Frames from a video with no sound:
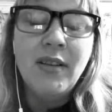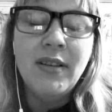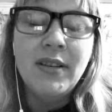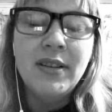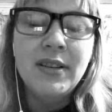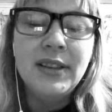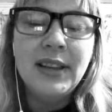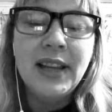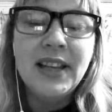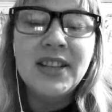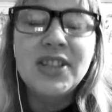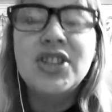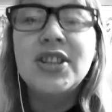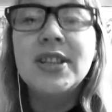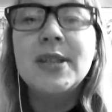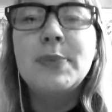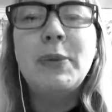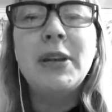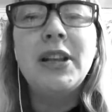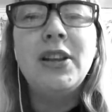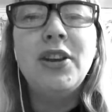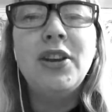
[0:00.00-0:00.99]
let's just
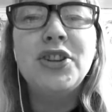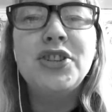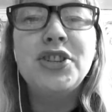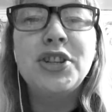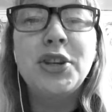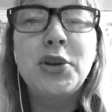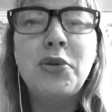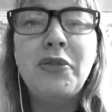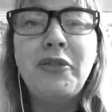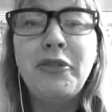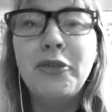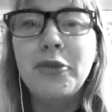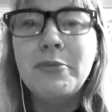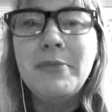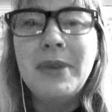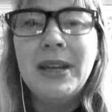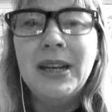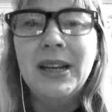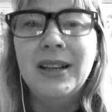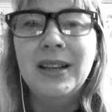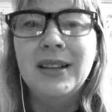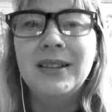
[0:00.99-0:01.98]
be logical for a
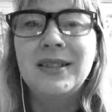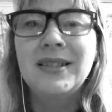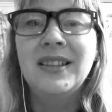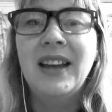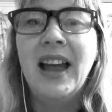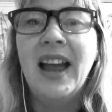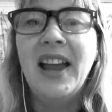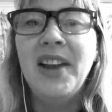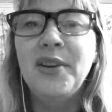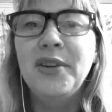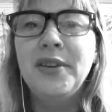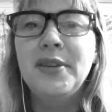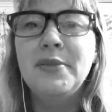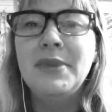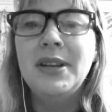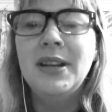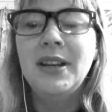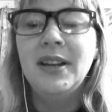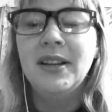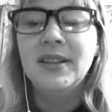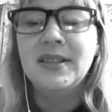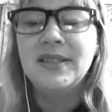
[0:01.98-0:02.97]
minute. Hang on a
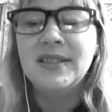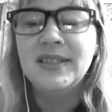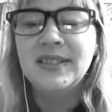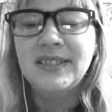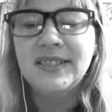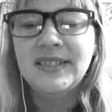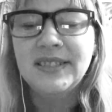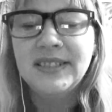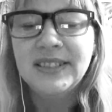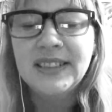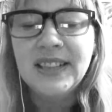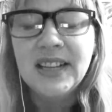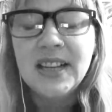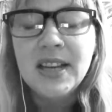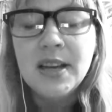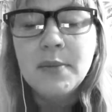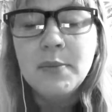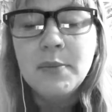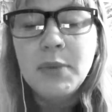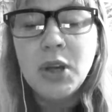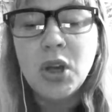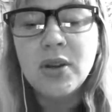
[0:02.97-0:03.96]
minute.
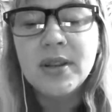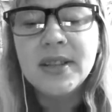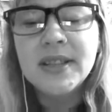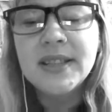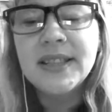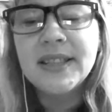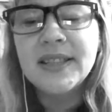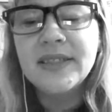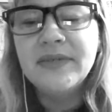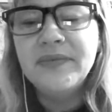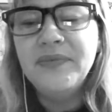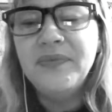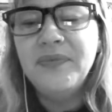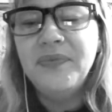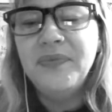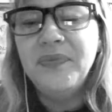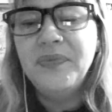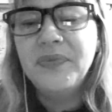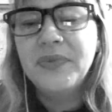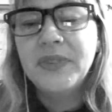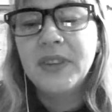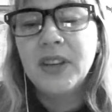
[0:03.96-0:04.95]
Because
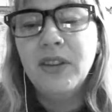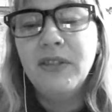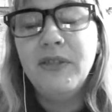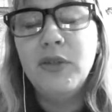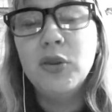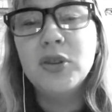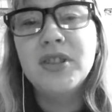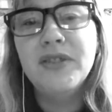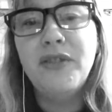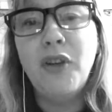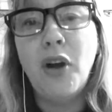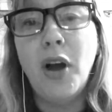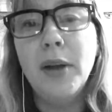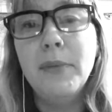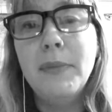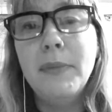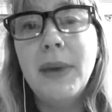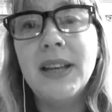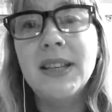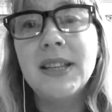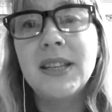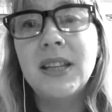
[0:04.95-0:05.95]
for Divine
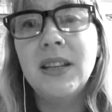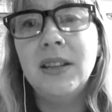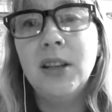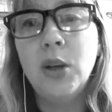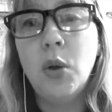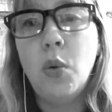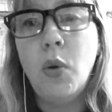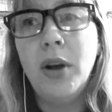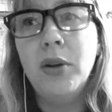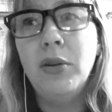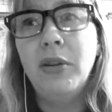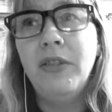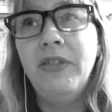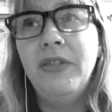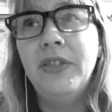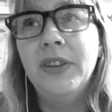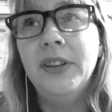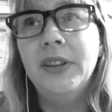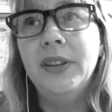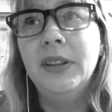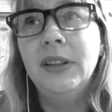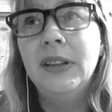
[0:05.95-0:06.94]
Masculine, quite
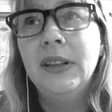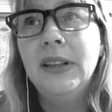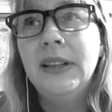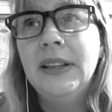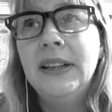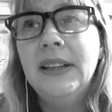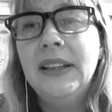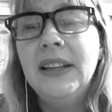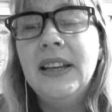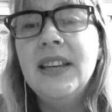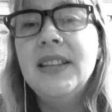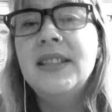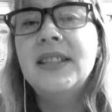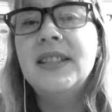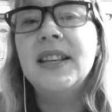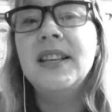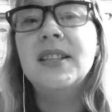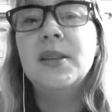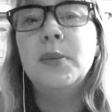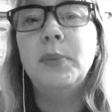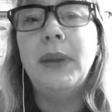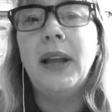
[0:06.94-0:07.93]
often, he
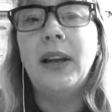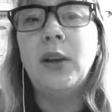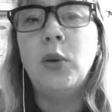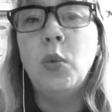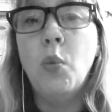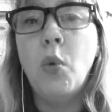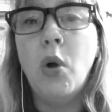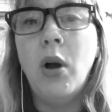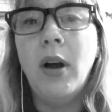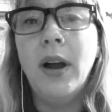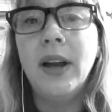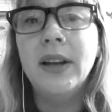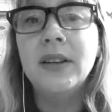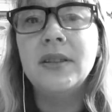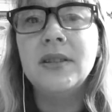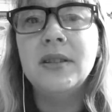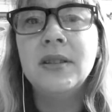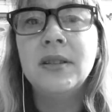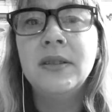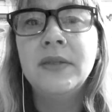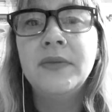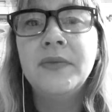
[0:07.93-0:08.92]
sees it black and
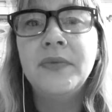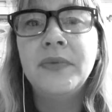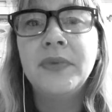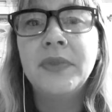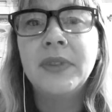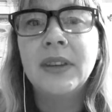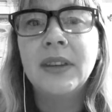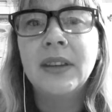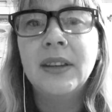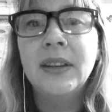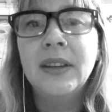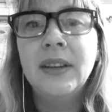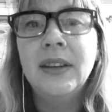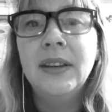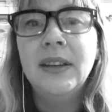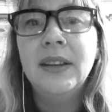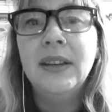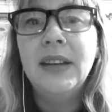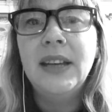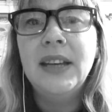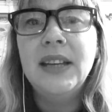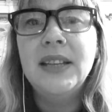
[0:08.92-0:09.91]
white.
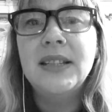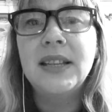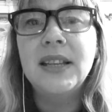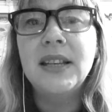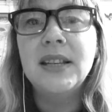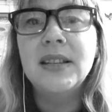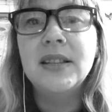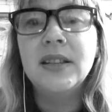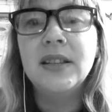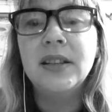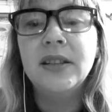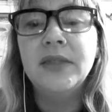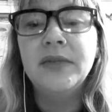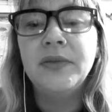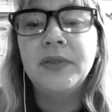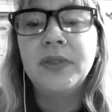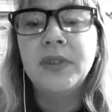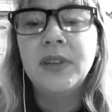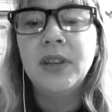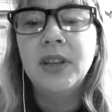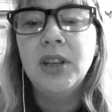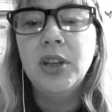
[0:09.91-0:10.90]
He sees it,
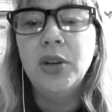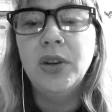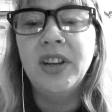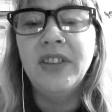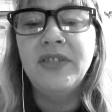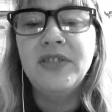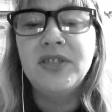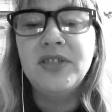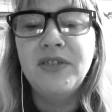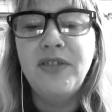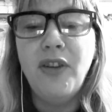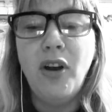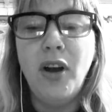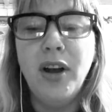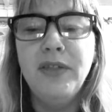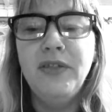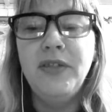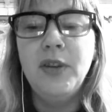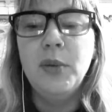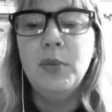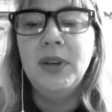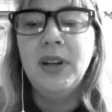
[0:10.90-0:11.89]
if Divine
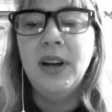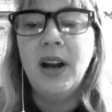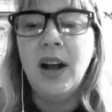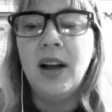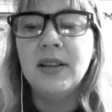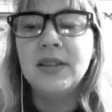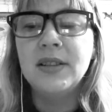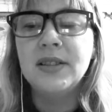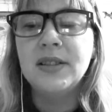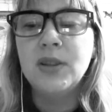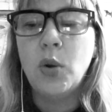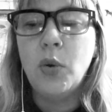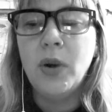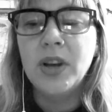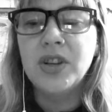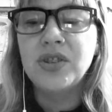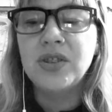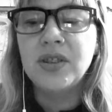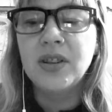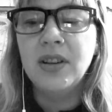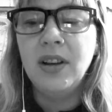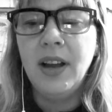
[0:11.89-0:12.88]
Feminine asks a
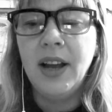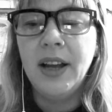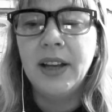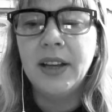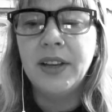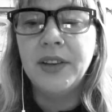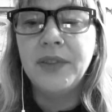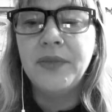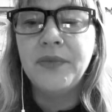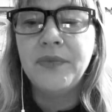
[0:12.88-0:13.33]
question like,